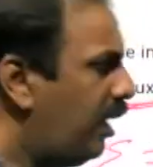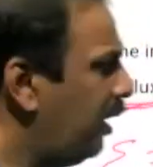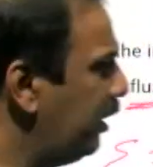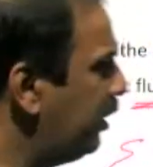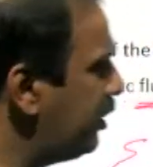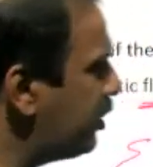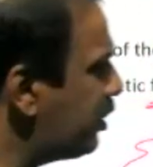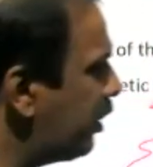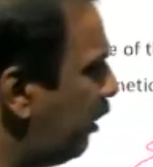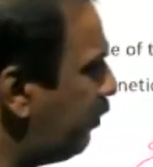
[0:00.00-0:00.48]

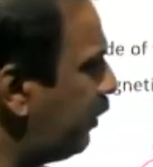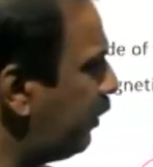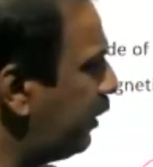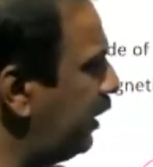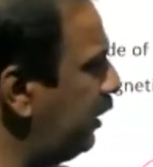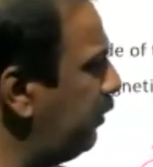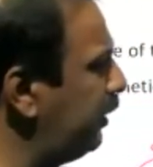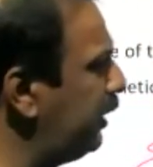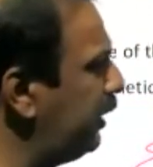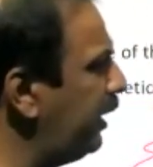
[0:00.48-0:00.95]
Instead of
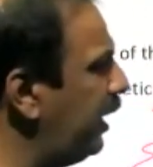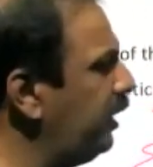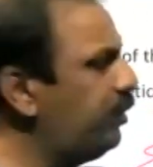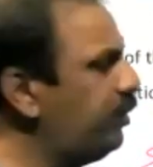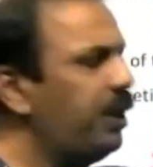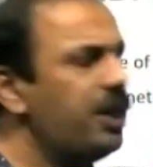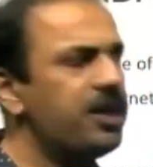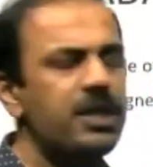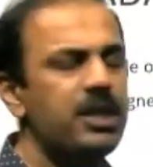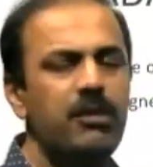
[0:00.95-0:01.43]
giving an
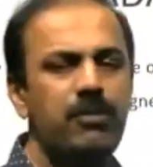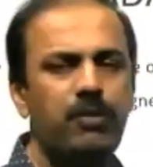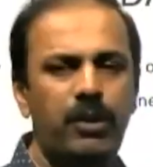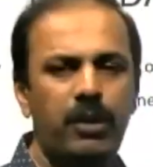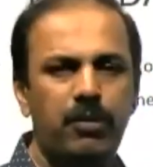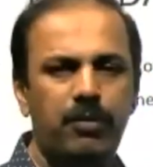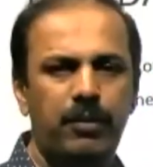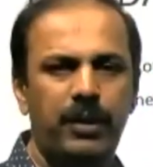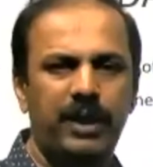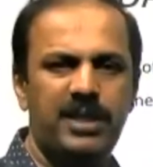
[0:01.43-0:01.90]
equation
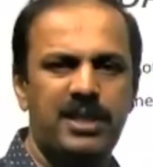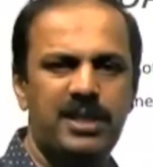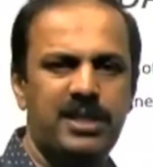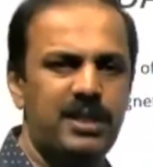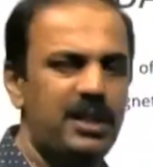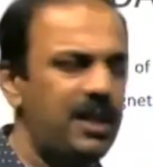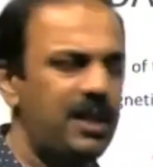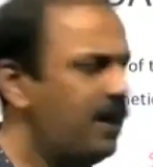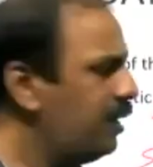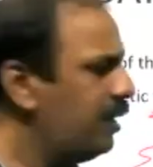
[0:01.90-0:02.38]
for
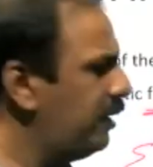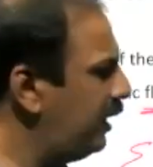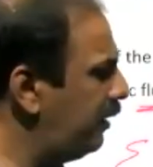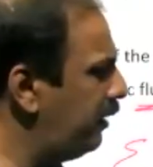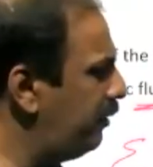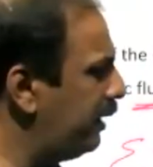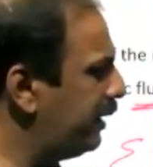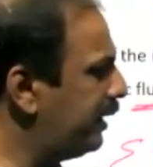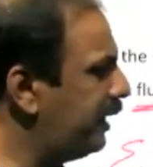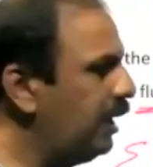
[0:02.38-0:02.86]
flux, they
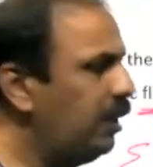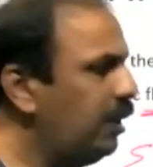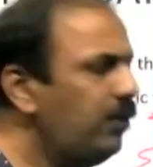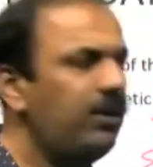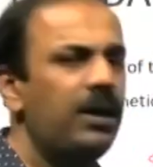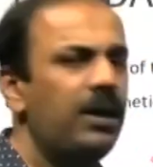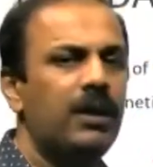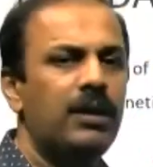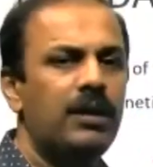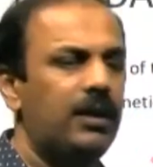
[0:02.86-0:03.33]
will give
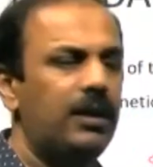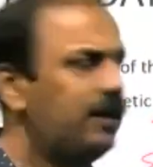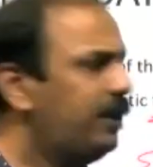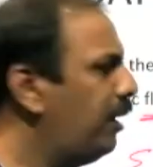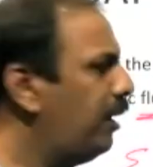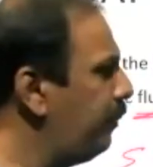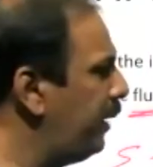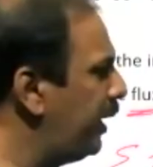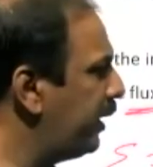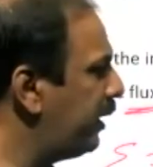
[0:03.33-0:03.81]

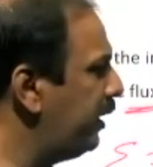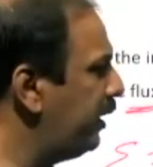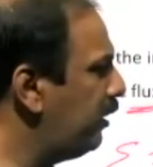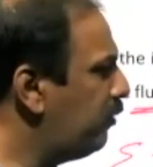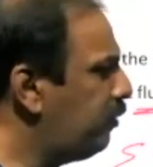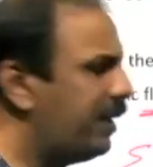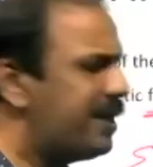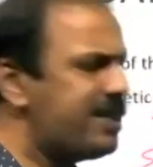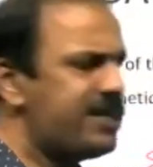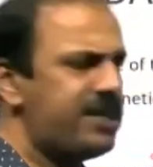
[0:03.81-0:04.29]
the magnetic
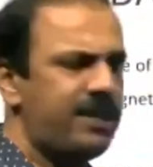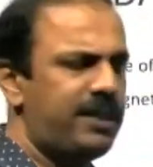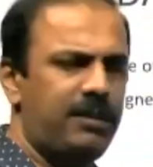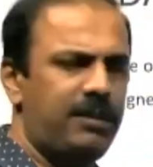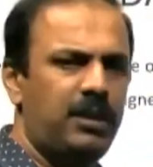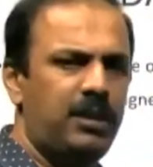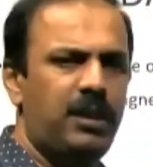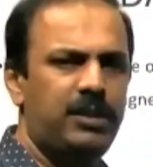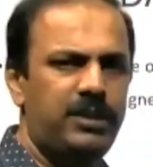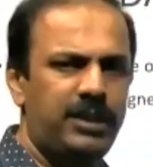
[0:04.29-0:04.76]
flux
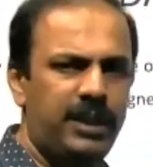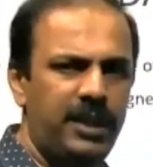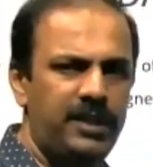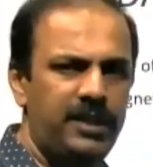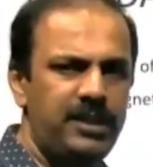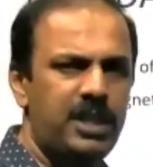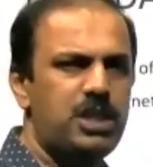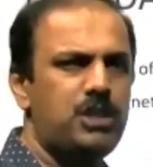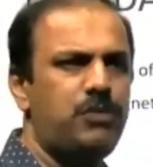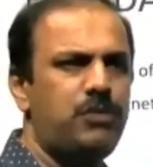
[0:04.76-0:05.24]

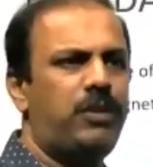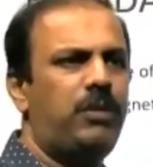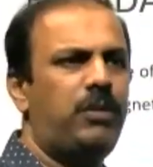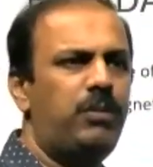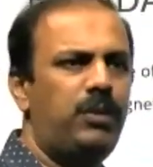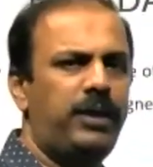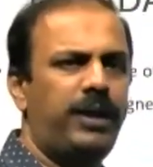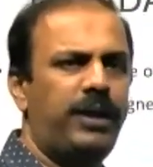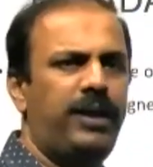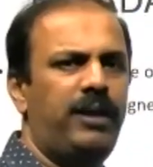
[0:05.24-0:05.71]
changes
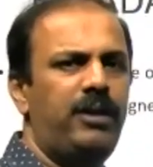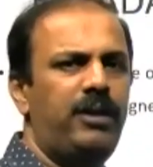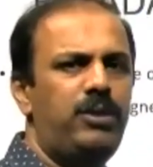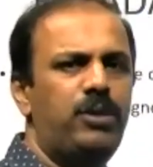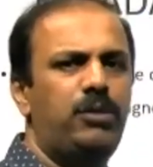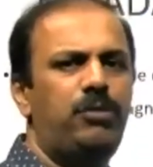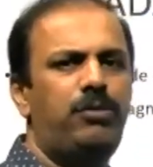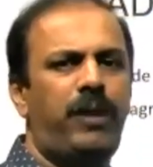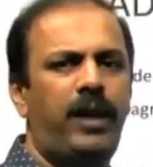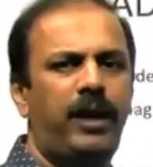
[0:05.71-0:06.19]
from 10
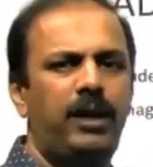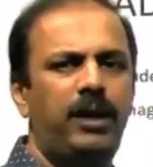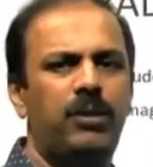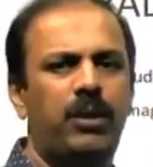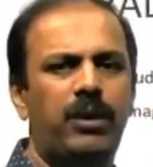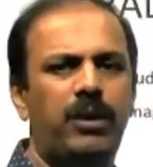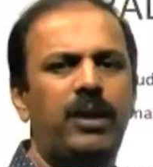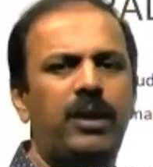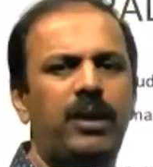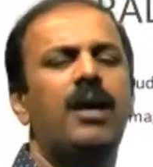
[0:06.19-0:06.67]
to 5
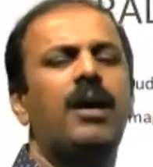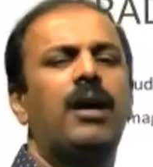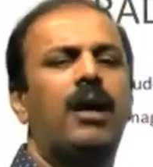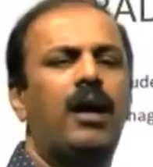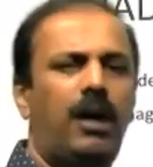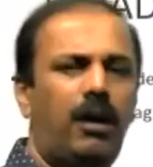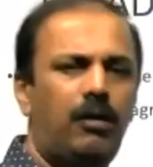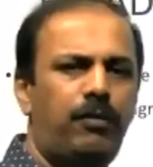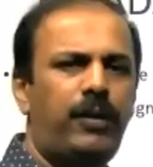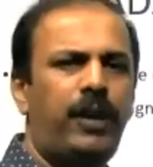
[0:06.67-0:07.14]
or
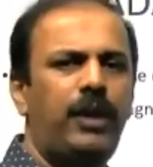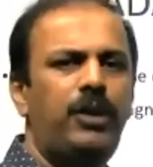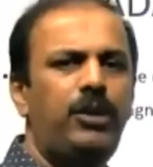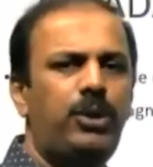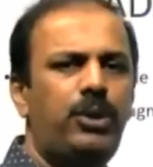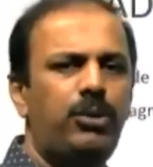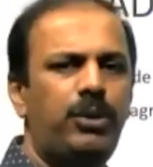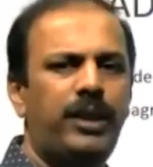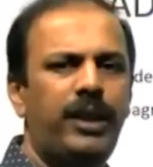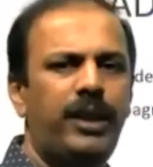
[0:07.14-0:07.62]
5
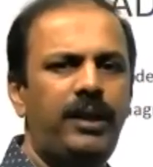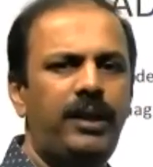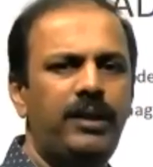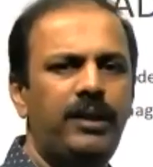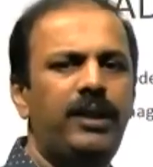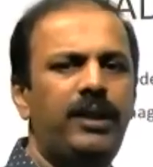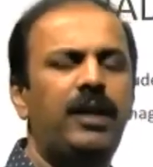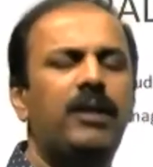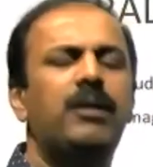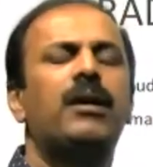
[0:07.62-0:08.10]
to 10
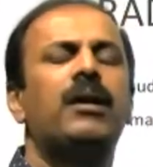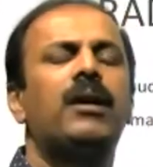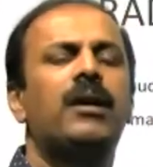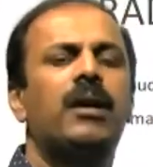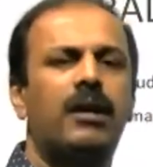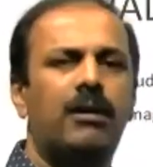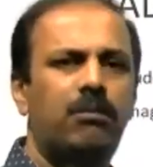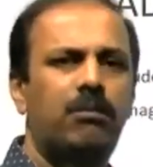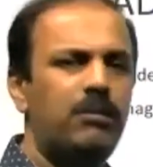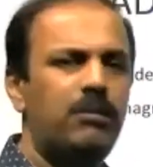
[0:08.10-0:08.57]
in a
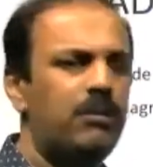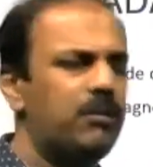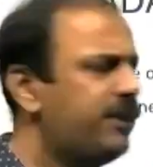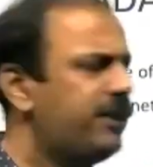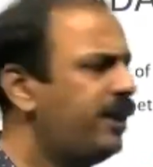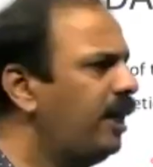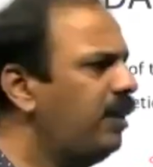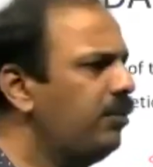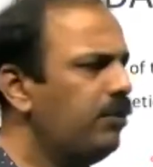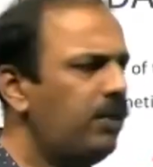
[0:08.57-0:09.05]

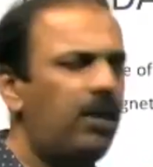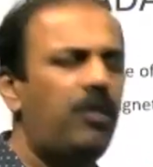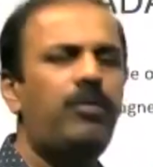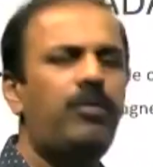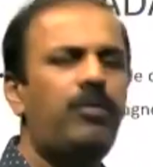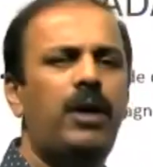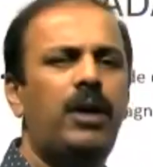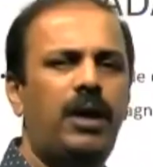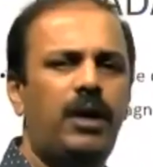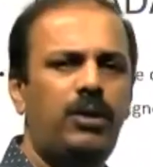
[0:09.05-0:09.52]
time of
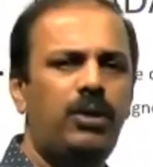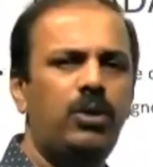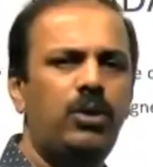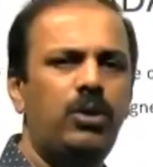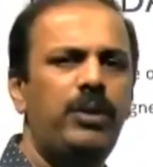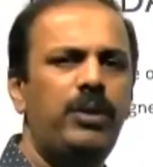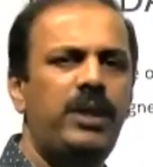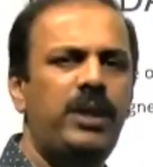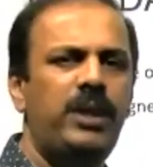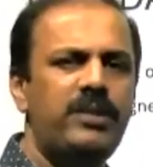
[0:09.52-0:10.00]
2
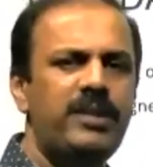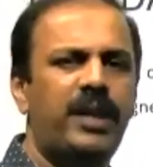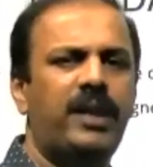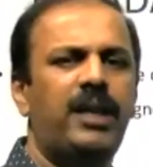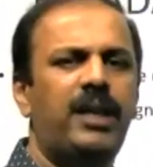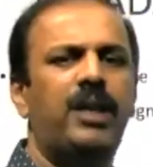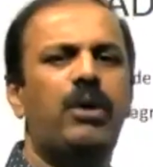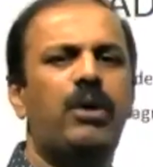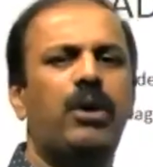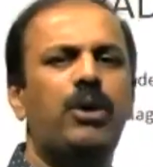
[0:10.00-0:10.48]

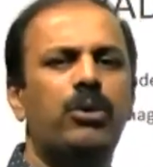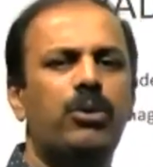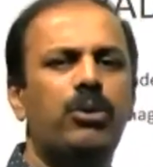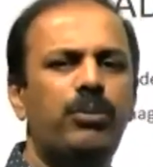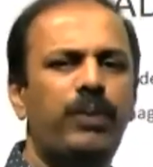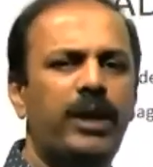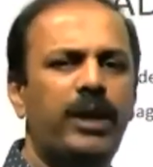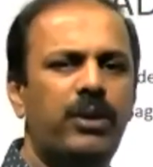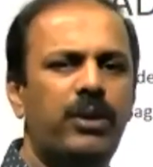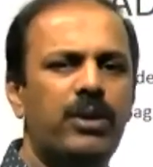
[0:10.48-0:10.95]
milliseconds or 2
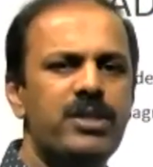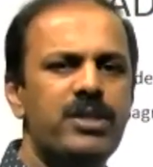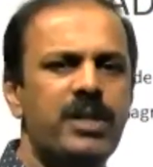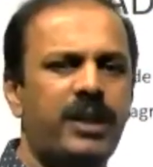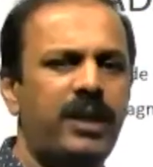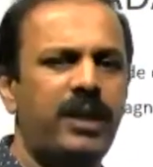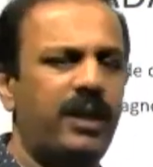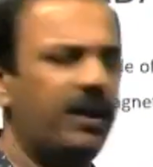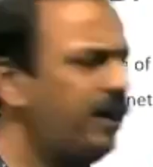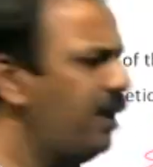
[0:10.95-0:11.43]

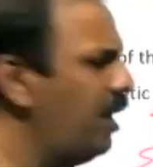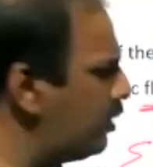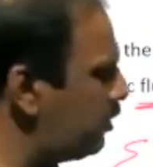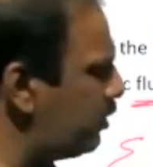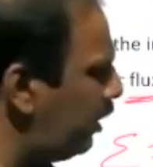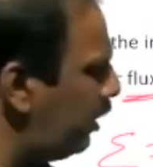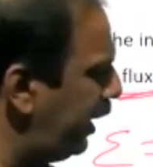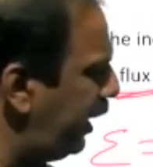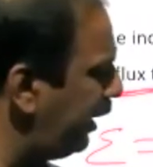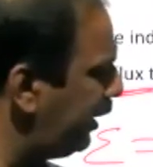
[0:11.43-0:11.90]
microseconds. So
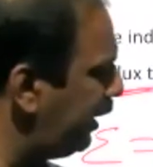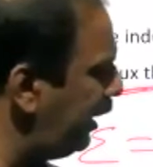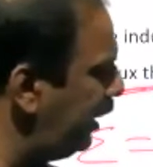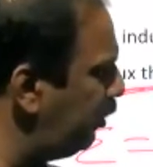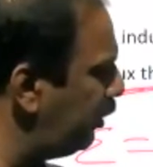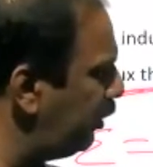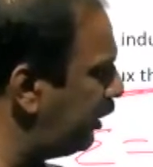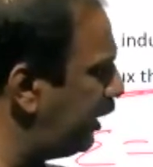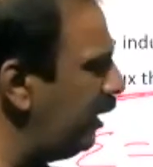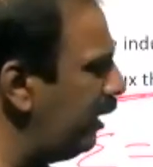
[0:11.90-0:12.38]
directly
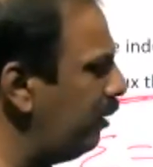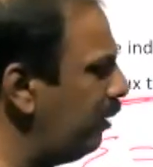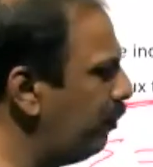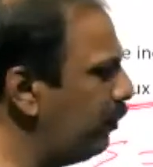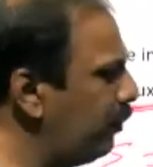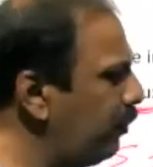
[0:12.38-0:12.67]
you can